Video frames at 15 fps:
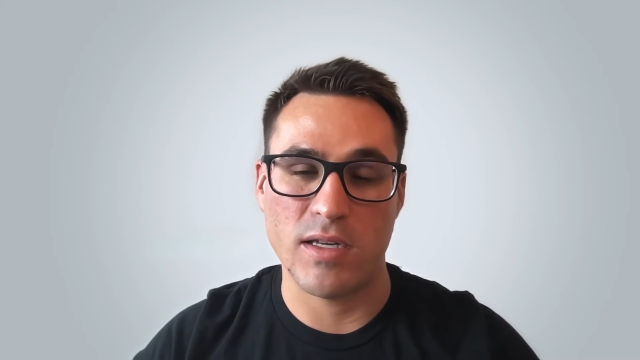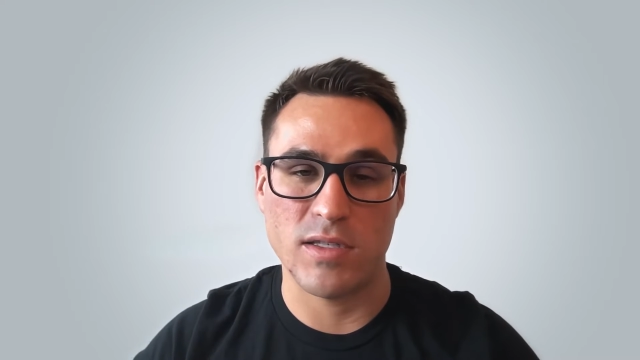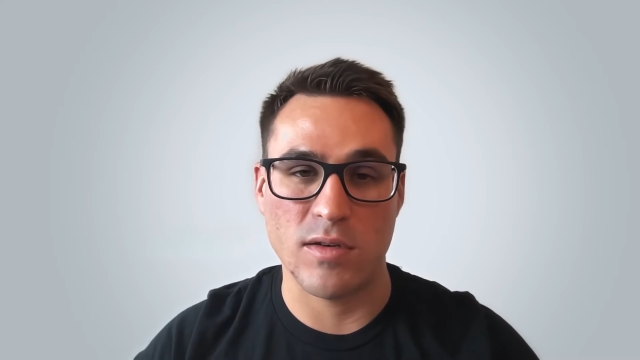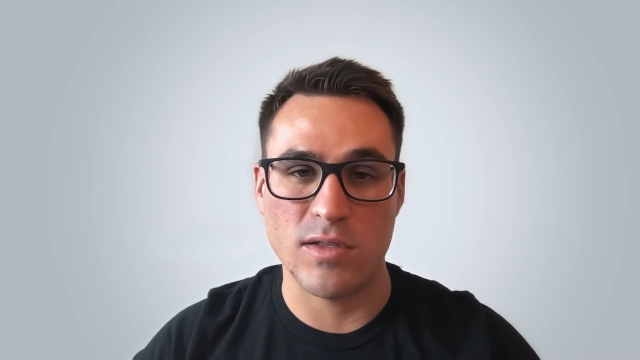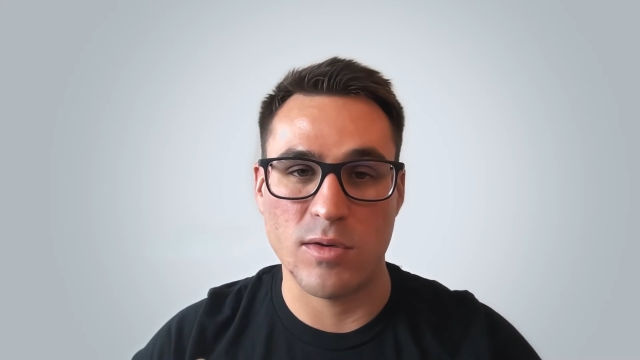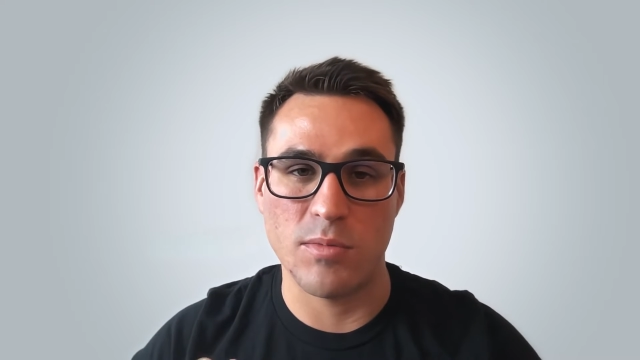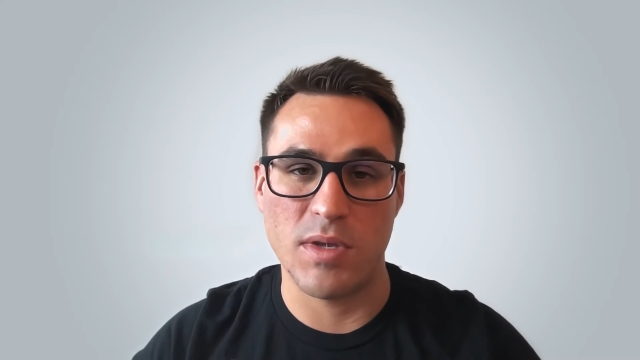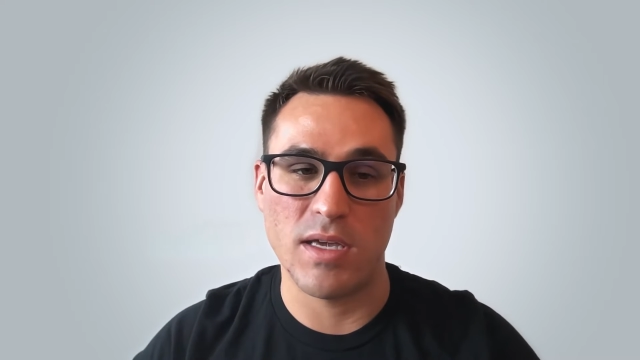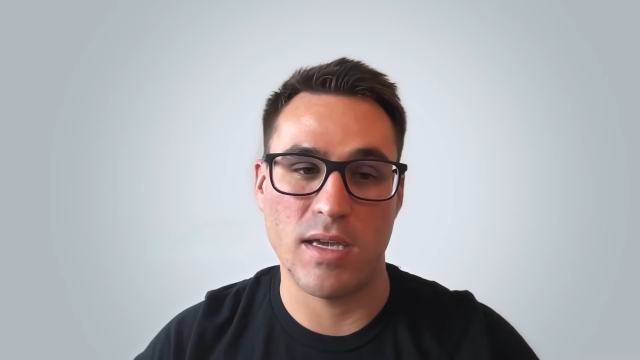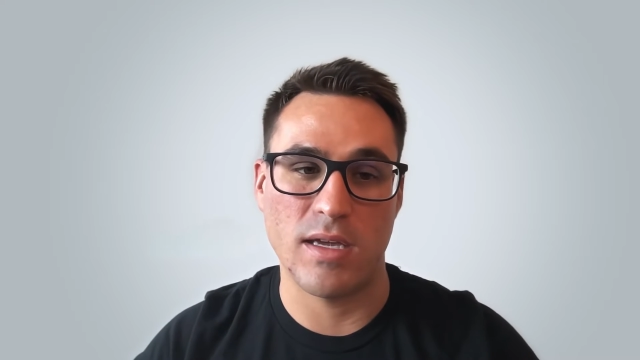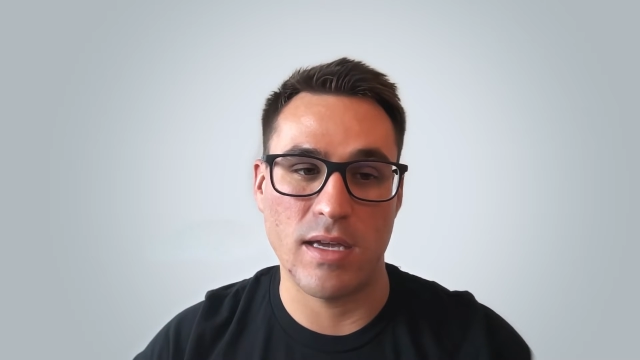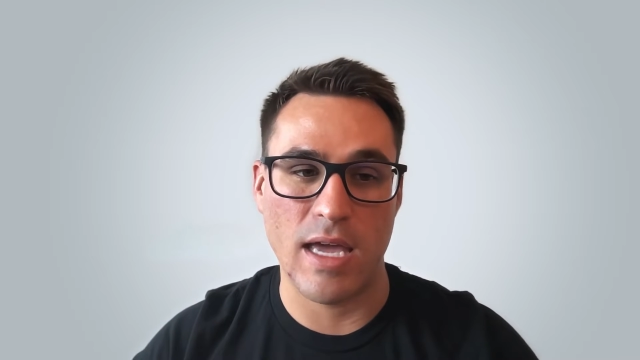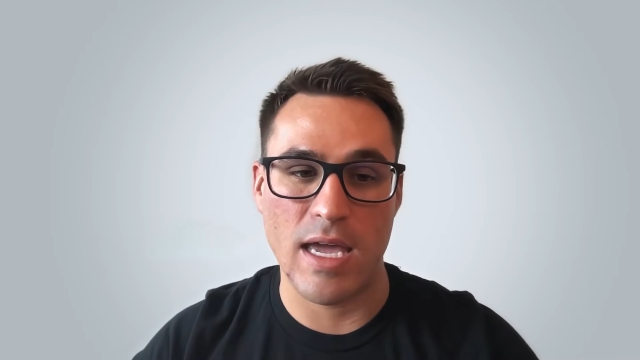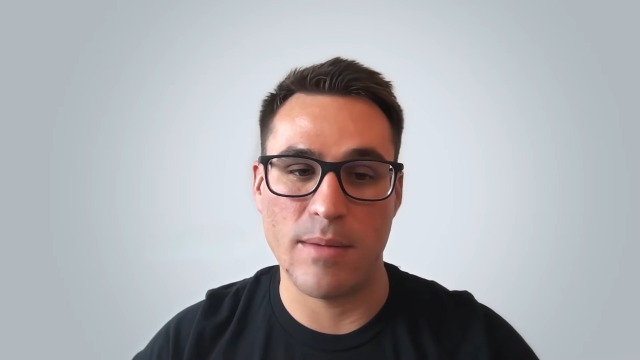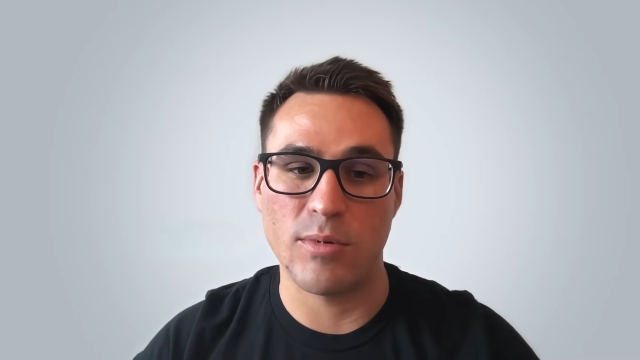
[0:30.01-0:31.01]
It's also
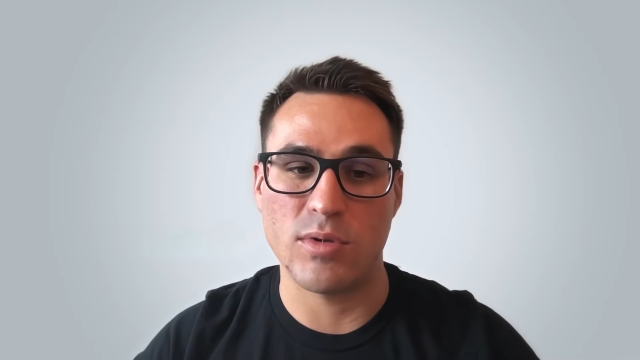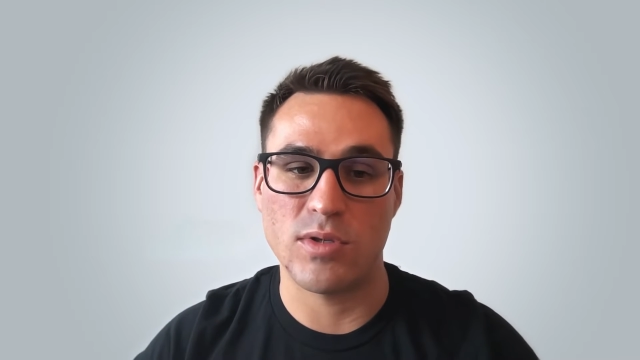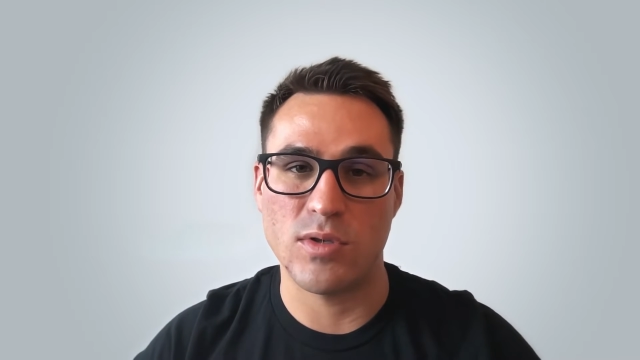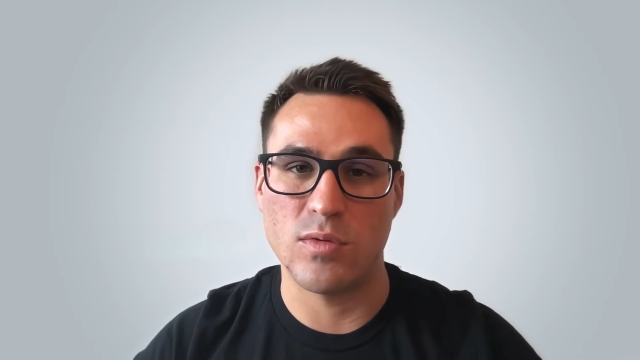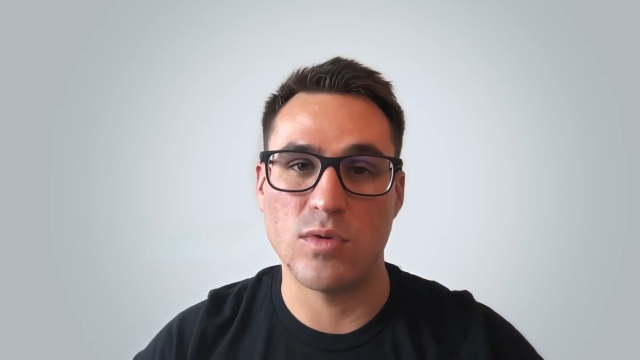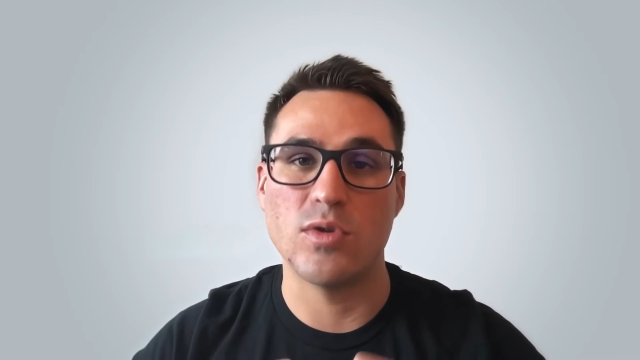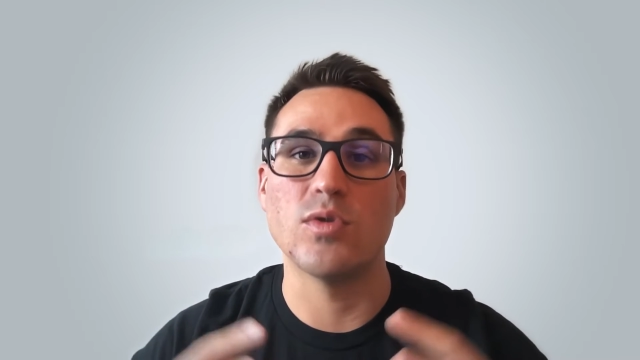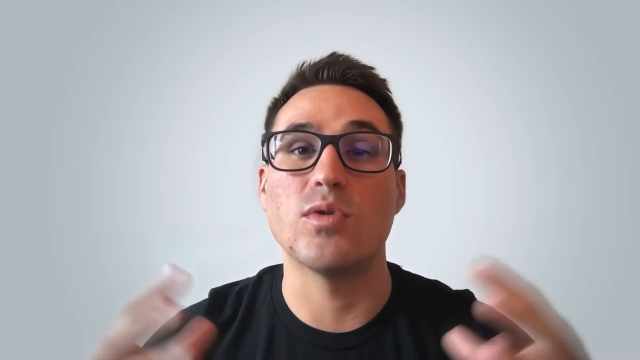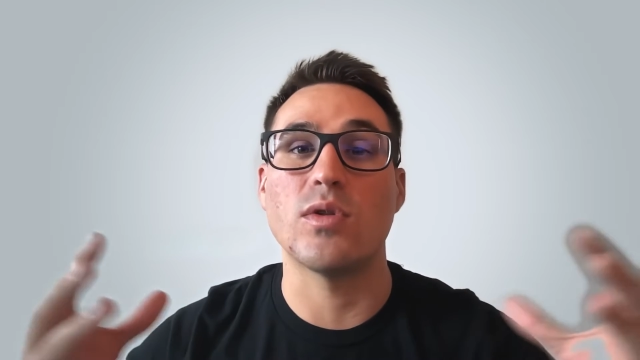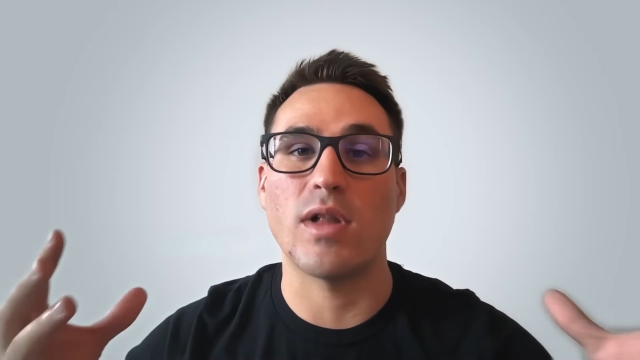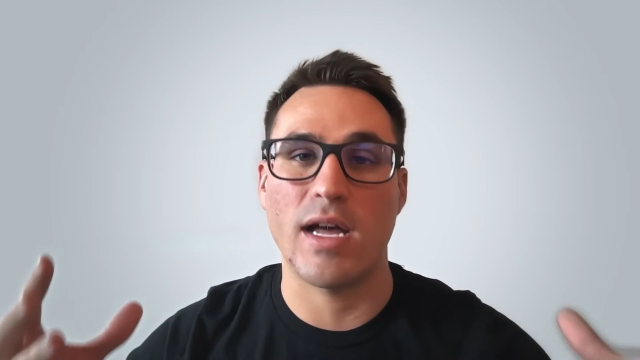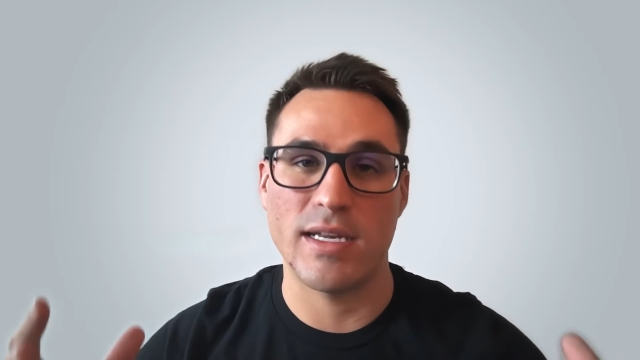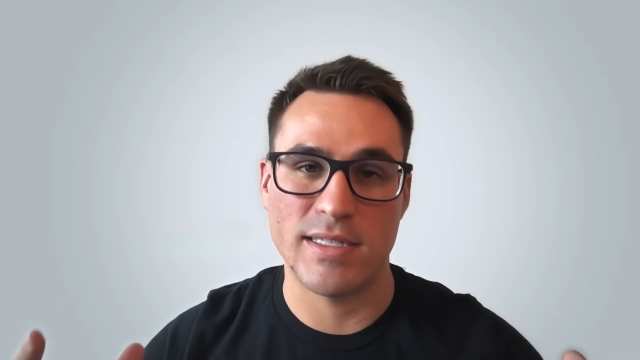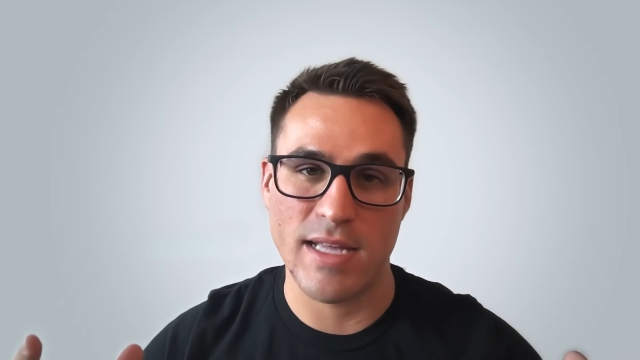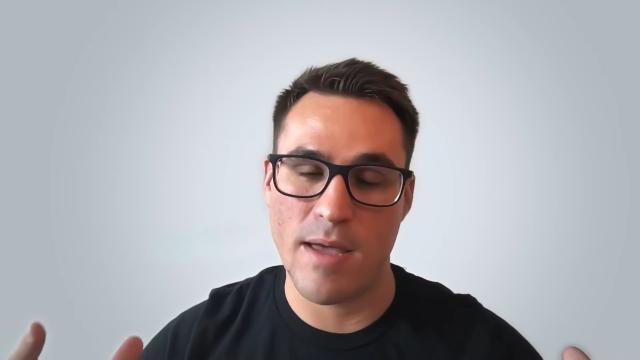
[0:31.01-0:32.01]
being able to
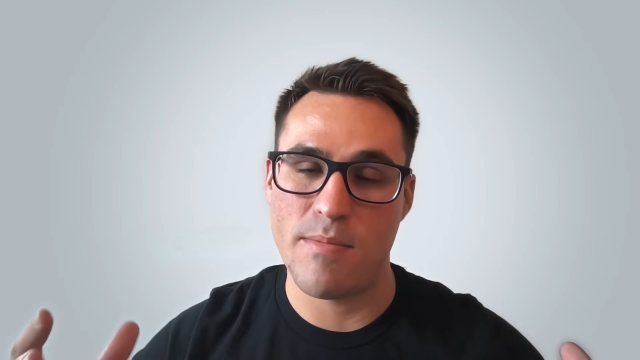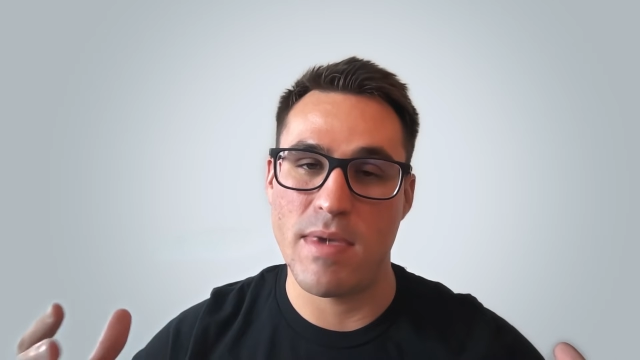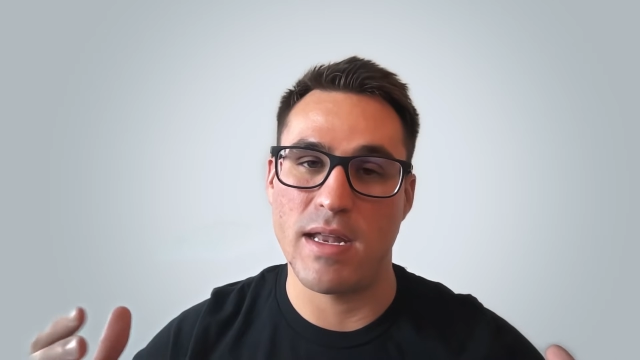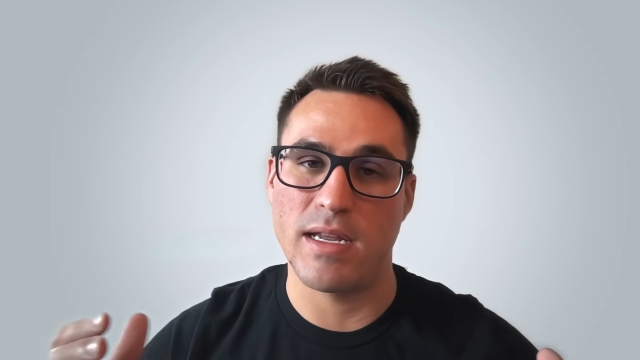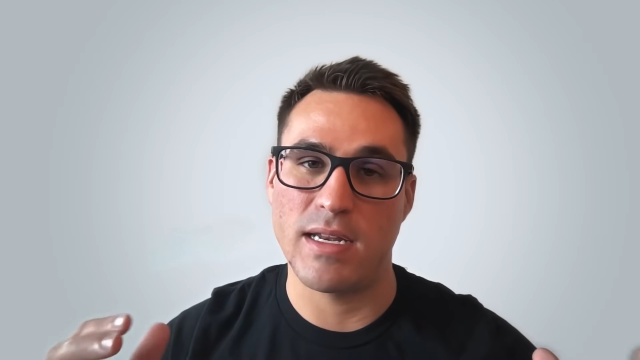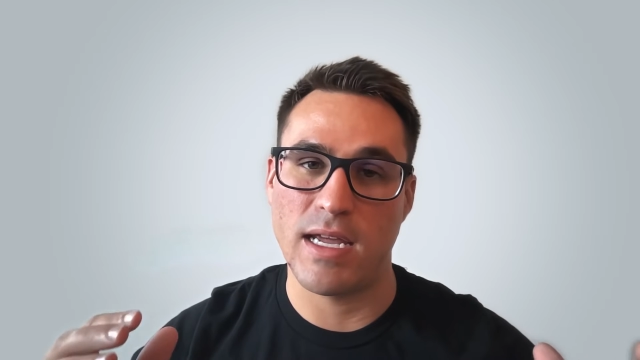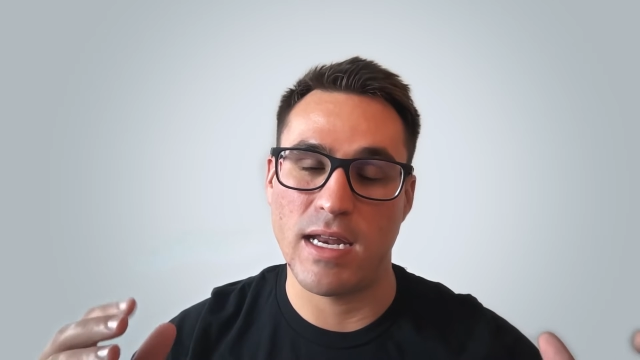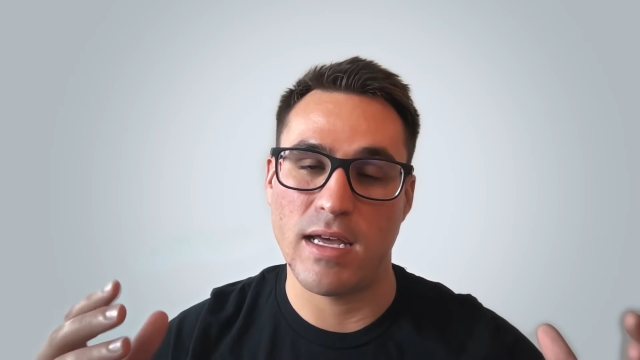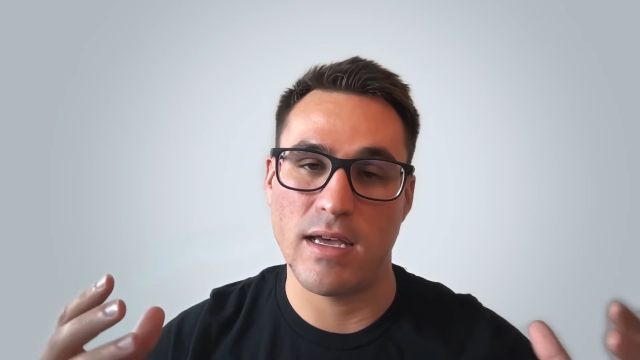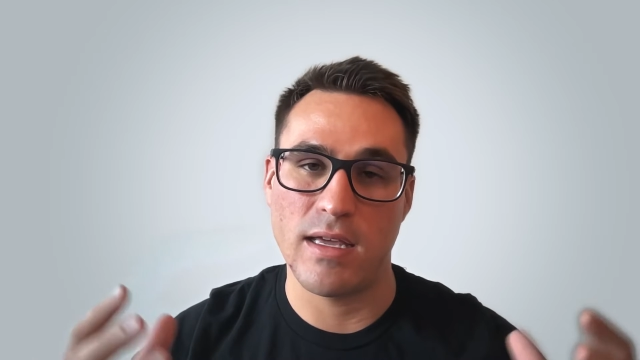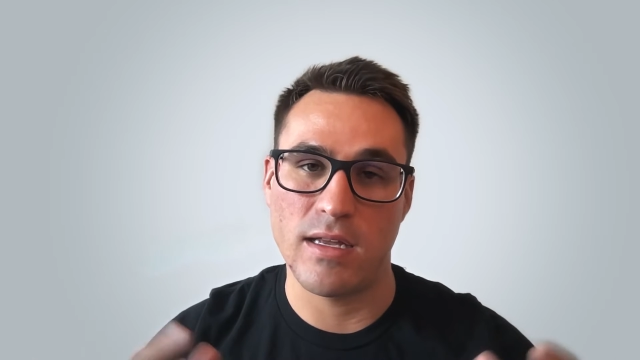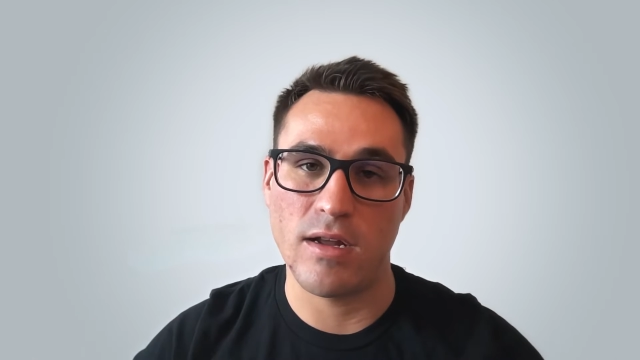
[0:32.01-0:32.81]
utilize that metadata